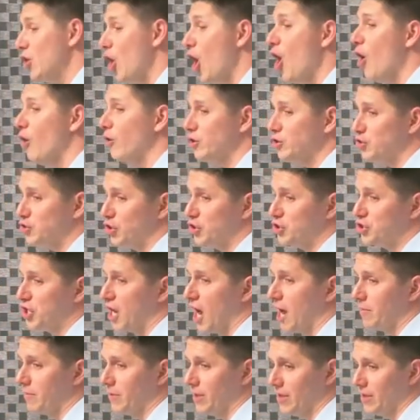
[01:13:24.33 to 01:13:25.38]
know he should have
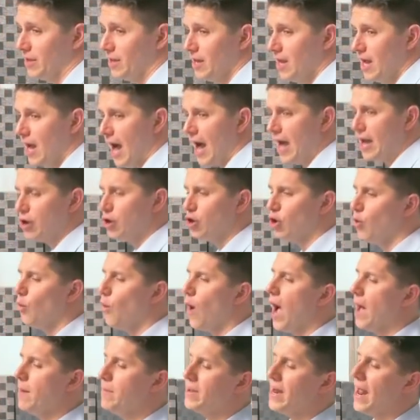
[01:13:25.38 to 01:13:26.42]
shot me. I don't know
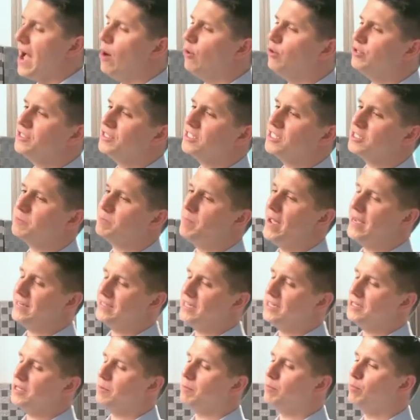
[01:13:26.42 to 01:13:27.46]
why, but I was
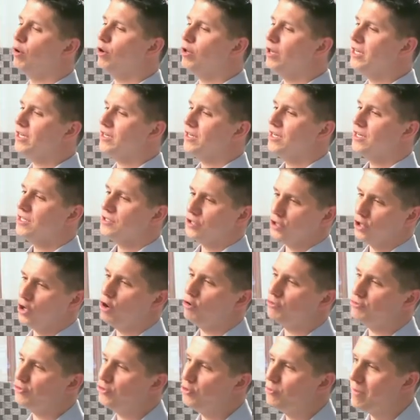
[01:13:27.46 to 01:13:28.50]
expecting the bullet to
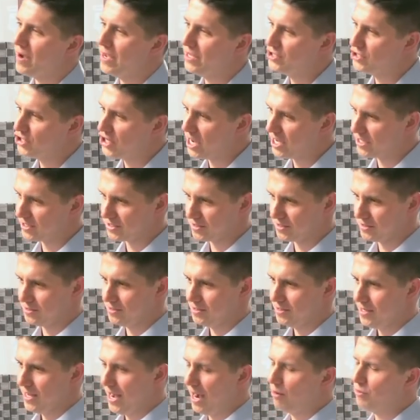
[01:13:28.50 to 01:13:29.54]
go through my chest.
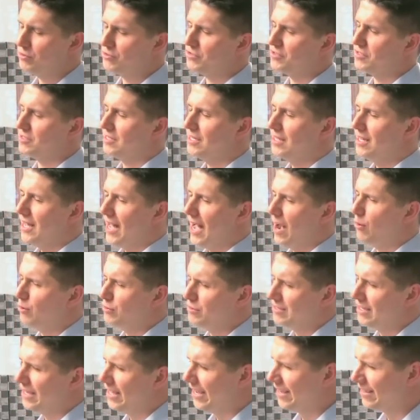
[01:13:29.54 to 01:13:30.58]
I was just, I
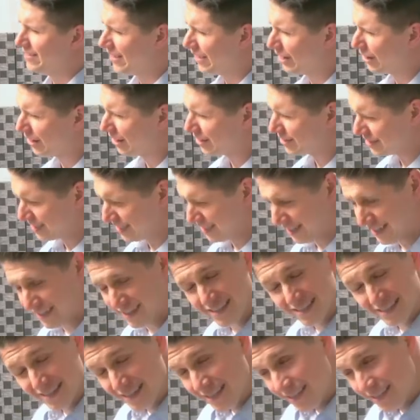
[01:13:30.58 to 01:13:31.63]
was laying there and I was thinking,